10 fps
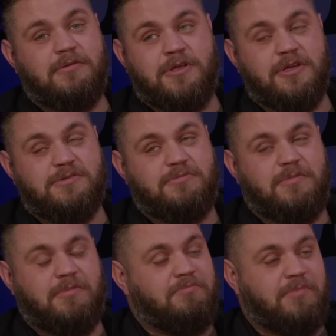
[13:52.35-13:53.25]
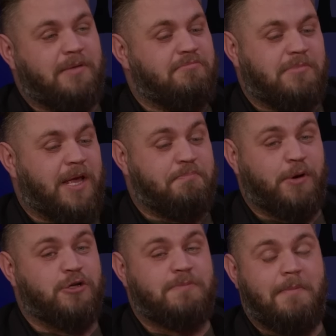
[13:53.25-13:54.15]
because it
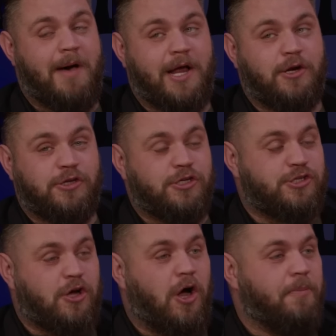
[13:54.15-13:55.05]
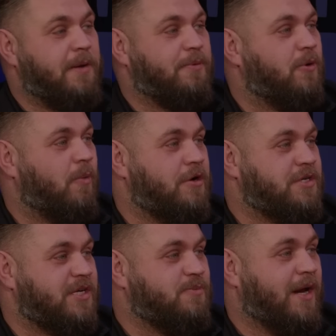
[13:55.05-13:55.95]
blows my mind the sort of people who
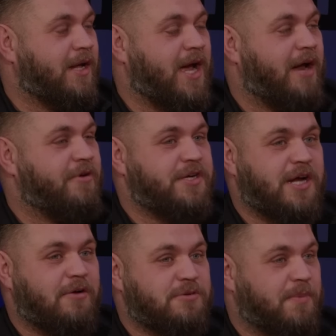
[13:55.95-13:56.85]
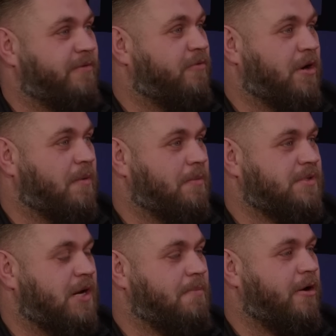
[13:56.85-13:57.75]
watch this. We had a guy reach out to me and Ronnie when we
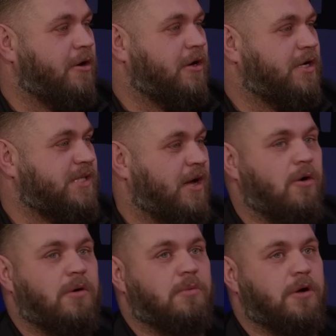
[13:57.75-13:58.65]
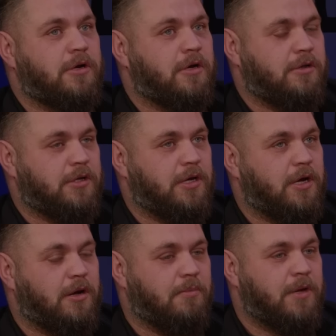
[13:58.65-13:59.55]
was in America. He's like, "Oh, I work at
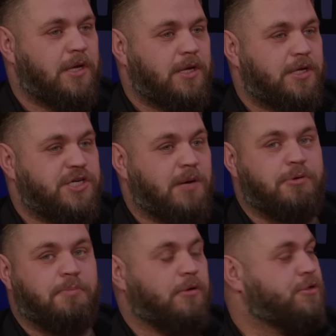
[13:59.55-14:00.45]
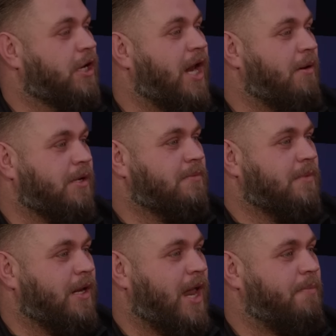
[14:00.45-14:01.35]
the um, Jet Propulsion Lab,
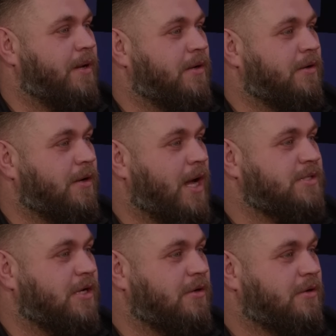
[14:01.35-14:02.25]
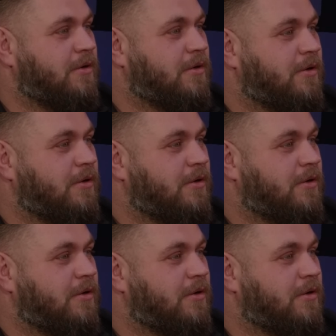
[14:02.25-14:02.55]
lab in NASA."